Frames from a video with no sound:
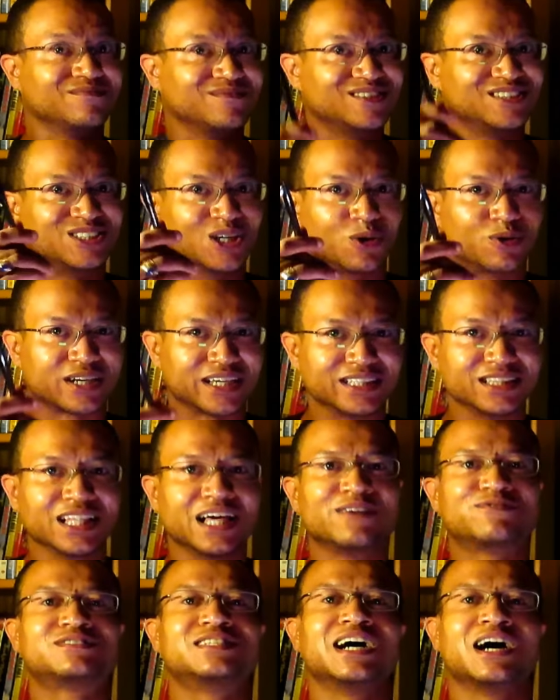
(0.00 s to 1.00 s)
Don't get
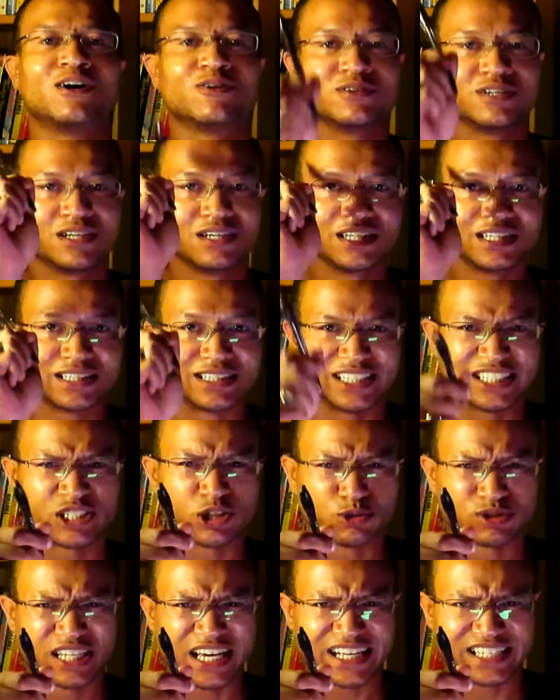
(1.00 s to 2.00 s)
left out. Get
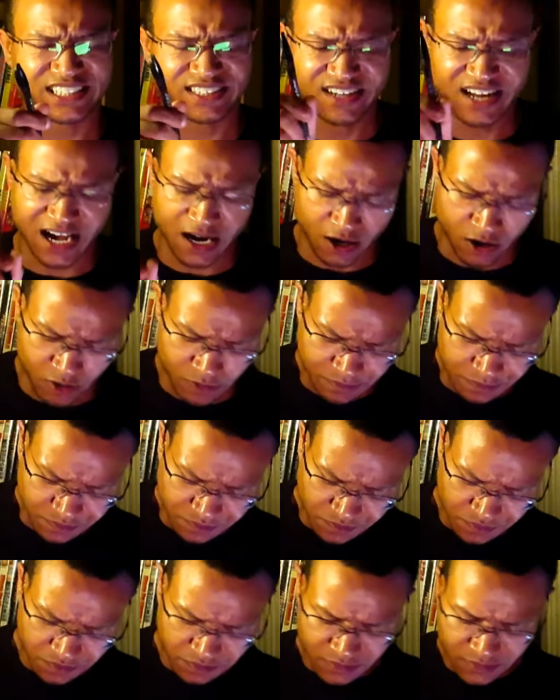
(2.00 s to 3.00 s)
your tickets now.
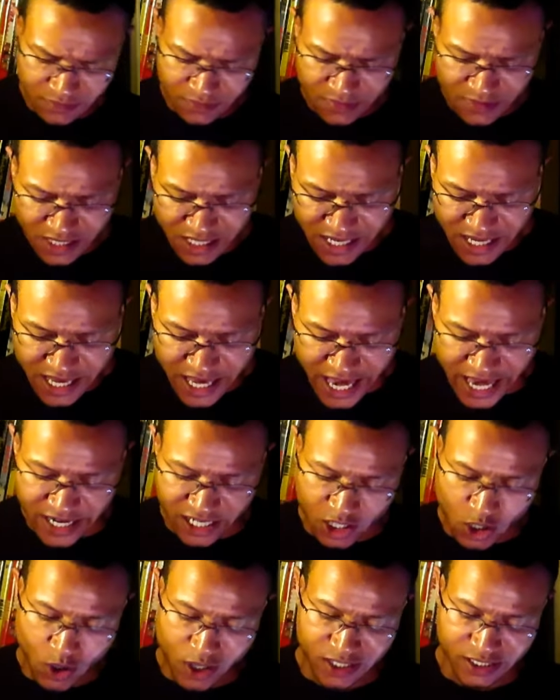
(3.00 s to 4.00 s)
And of
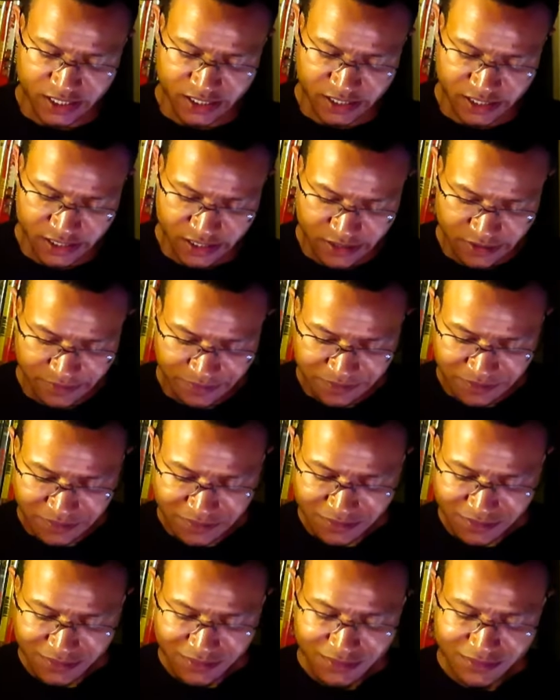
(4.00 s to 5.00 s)
course,
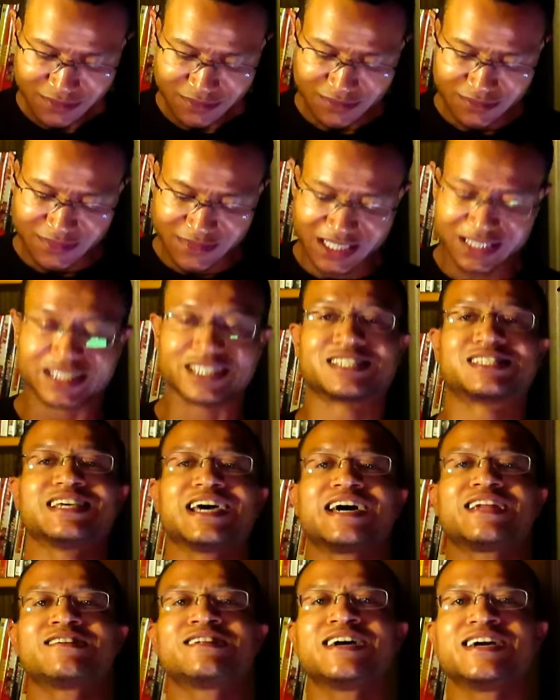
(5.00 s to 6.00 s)
the
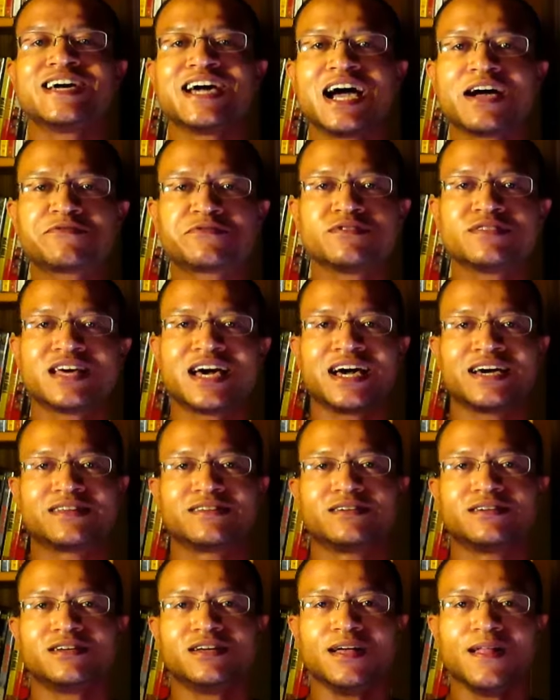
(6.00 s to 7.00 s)
Saturday after that,
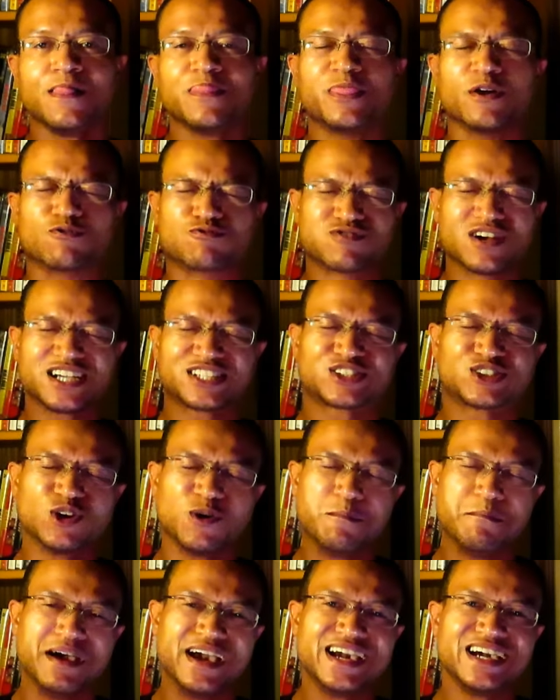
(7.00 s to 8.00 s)
the
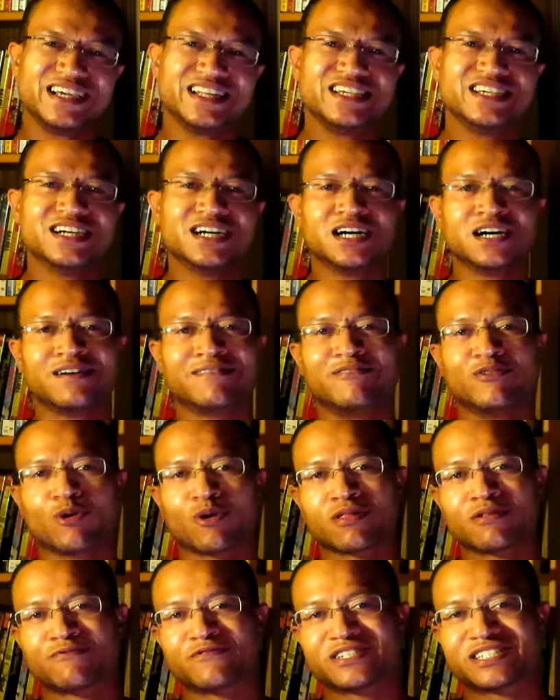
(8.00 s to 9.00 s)
WrestleMania of
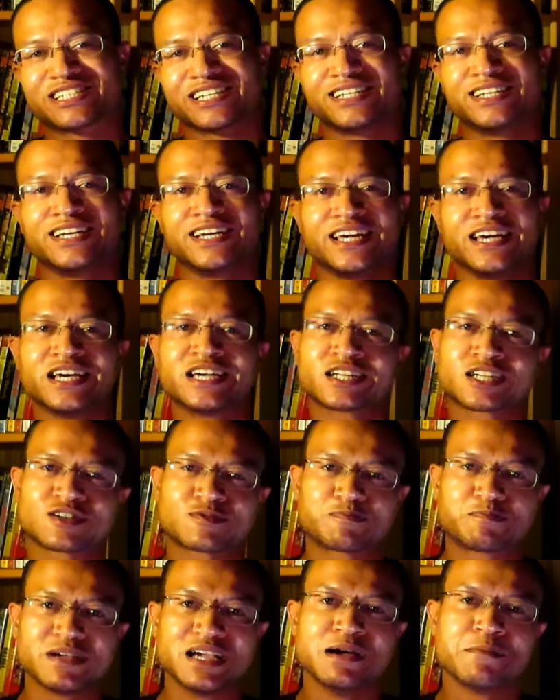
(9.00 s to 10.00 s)
Northern Virginia
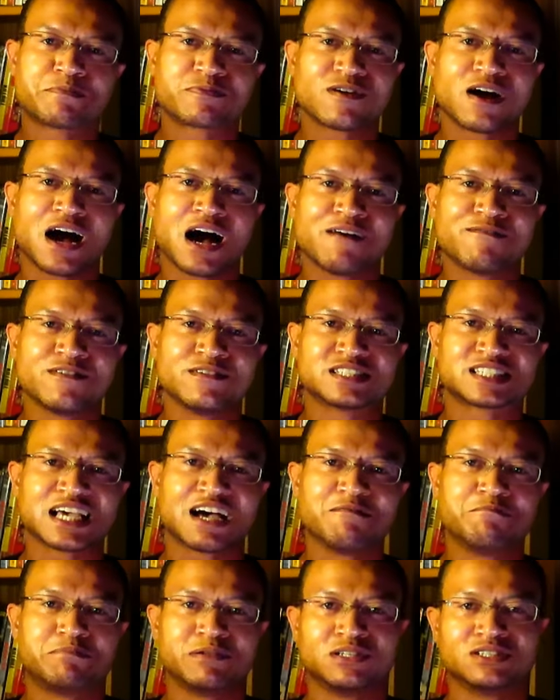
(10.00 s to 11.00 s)
Improv, as
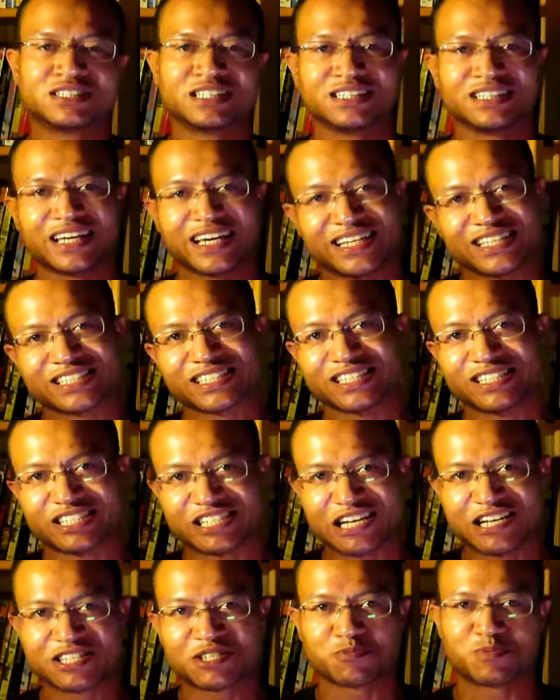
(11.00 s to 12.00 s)
I build it, ladies and
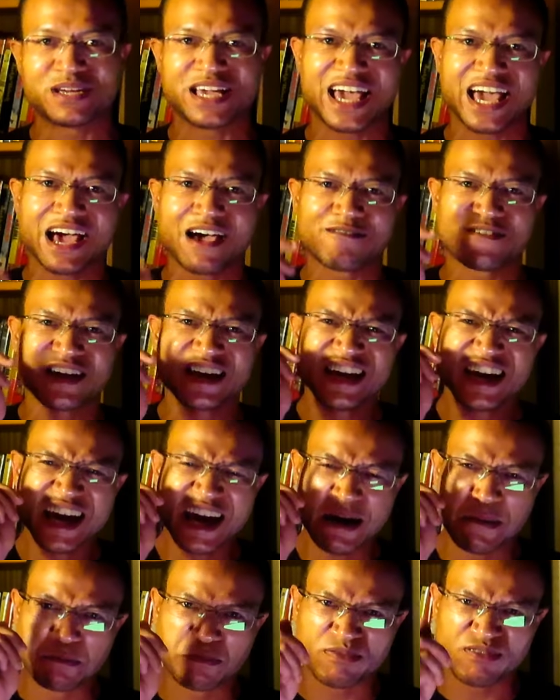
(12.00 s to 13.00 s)
gents. We have
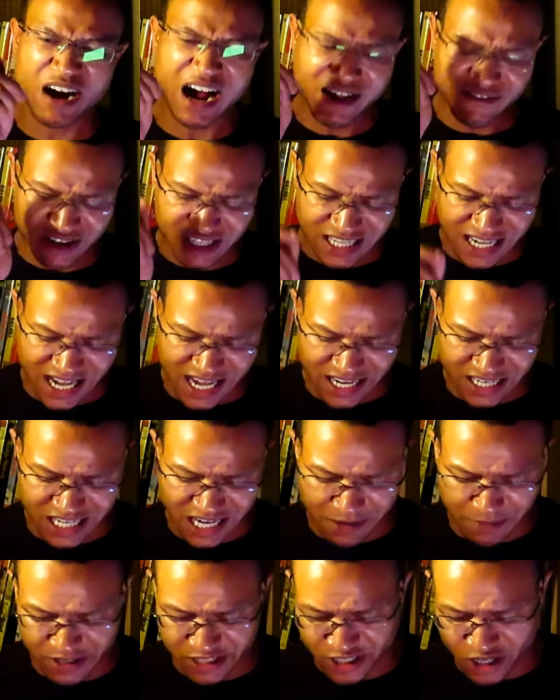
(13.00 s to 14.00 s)
Improvicon
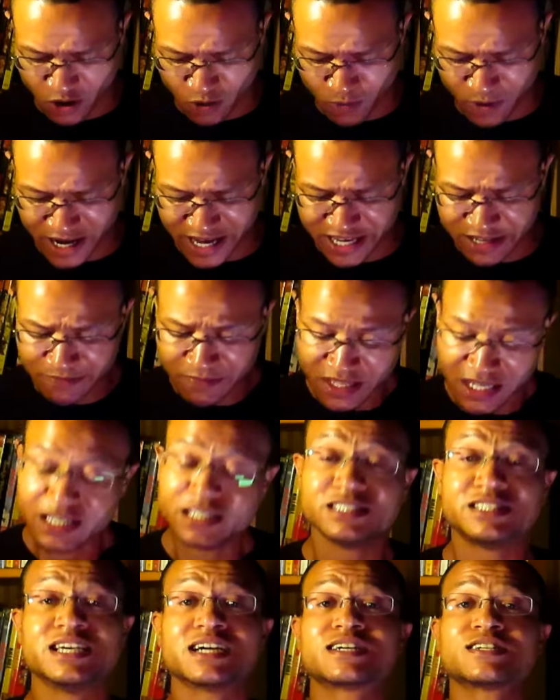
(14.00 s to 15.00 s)
coming your way.
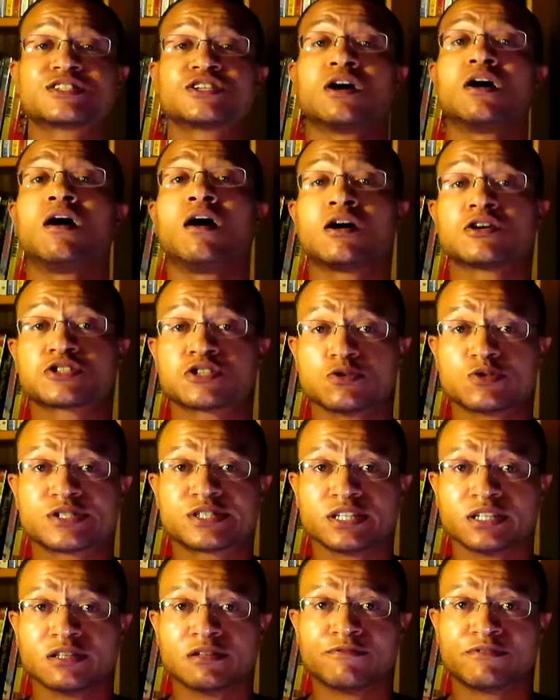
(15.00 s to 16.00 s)
Tickets are also
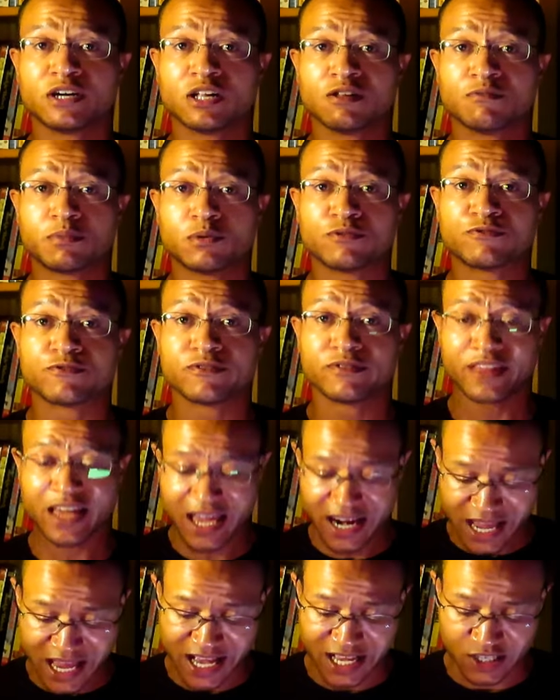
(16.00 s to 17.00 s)
still available for
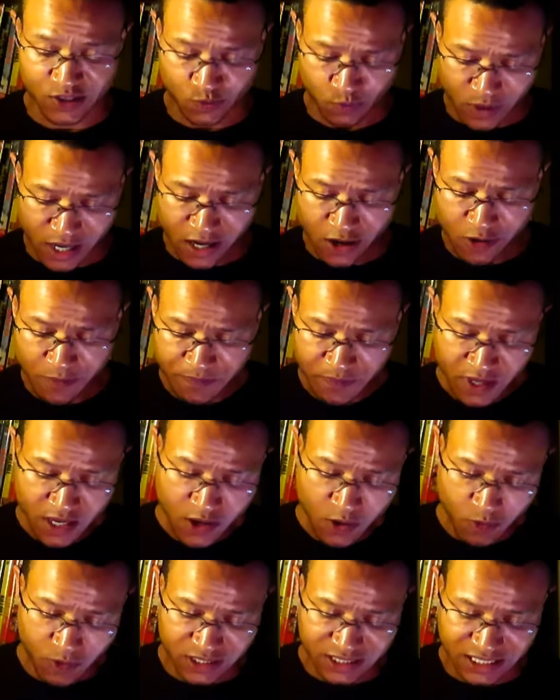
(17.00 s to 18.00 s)
that as well.
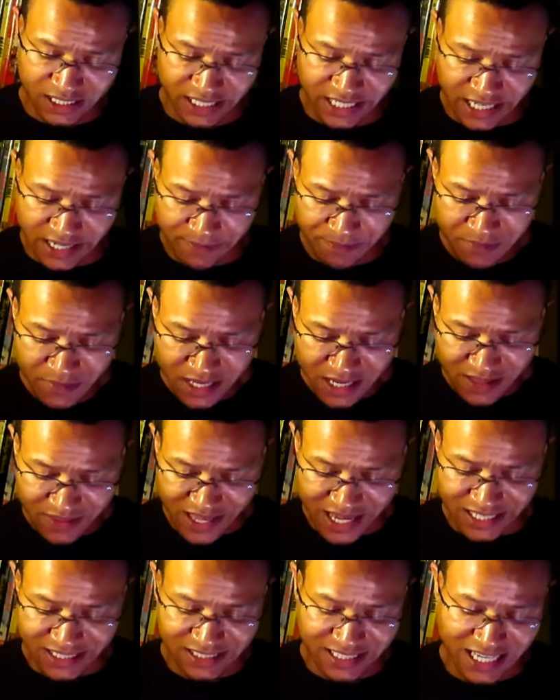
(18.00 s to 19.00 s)
Once again,
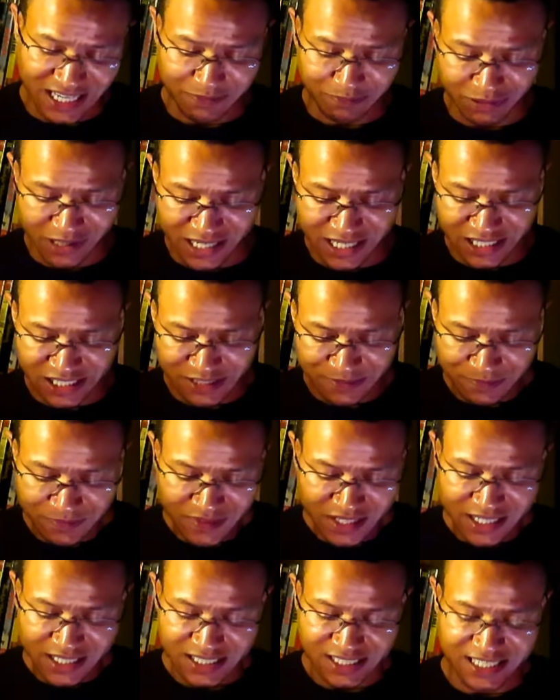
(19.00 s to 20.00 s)
that is taking place
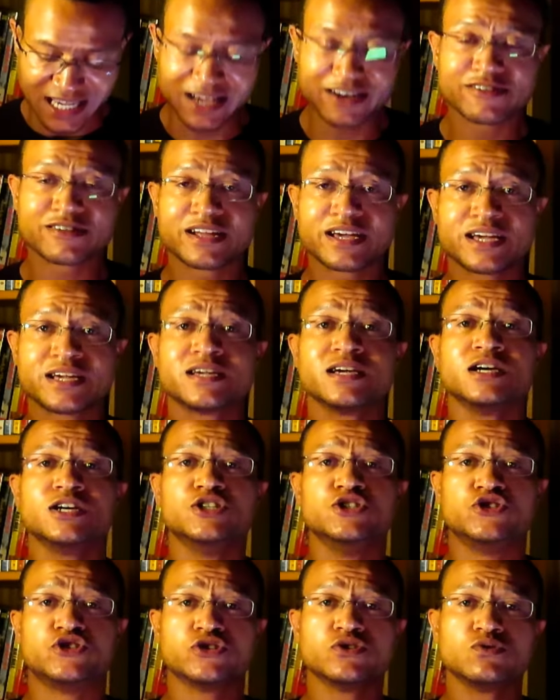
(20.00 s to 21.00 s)
Saturday,
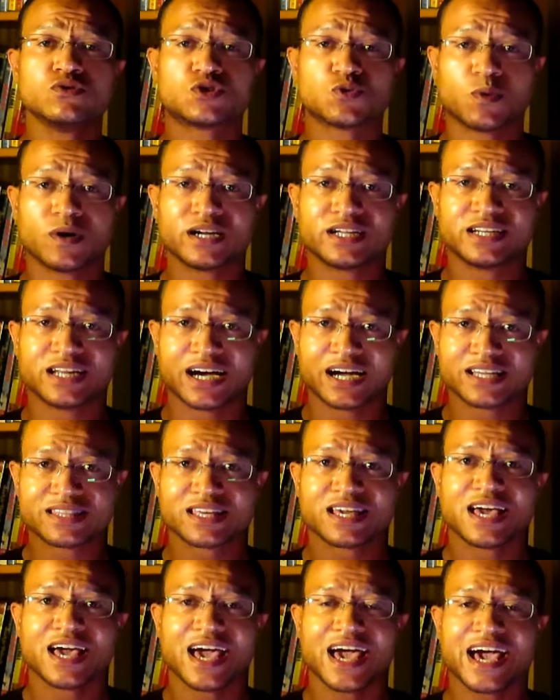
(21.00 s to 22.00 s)
June 29th
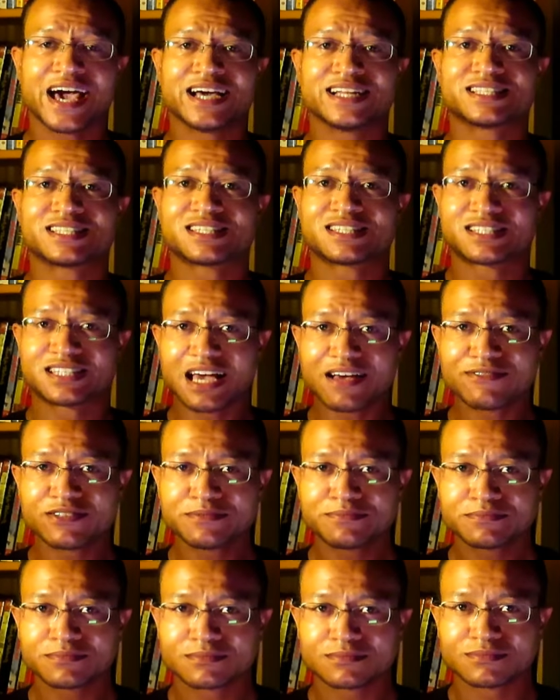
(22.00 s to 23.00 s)
at
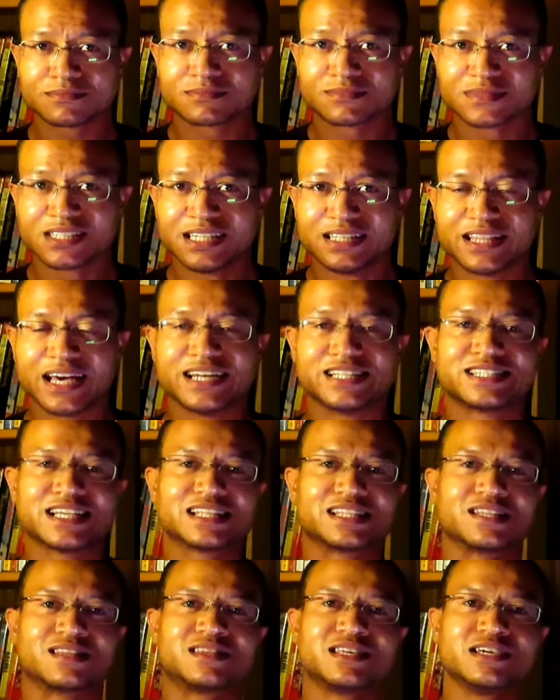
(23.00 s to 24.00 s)
7. That is at
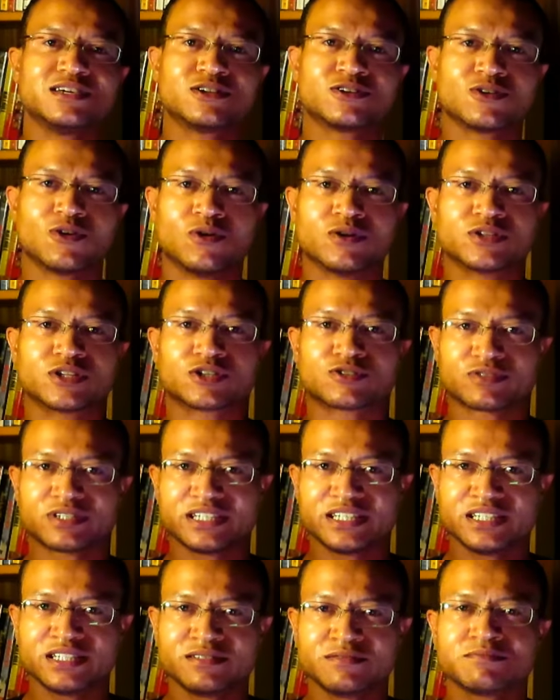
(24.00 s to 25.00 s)
the Theater on the
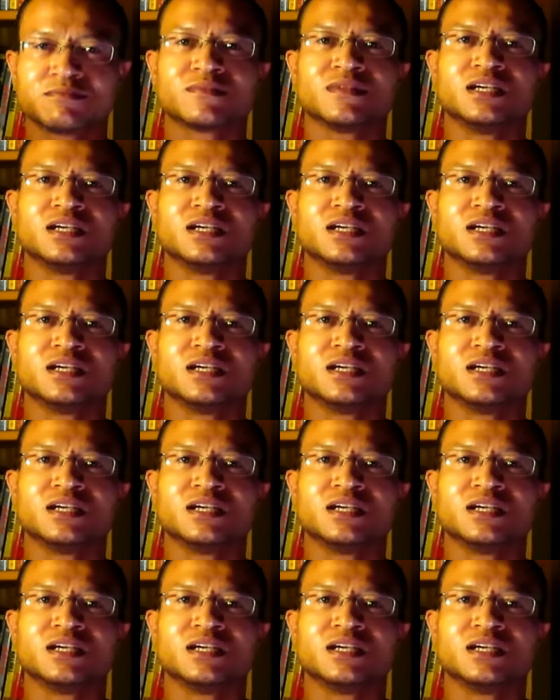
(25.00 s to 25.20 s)
Green.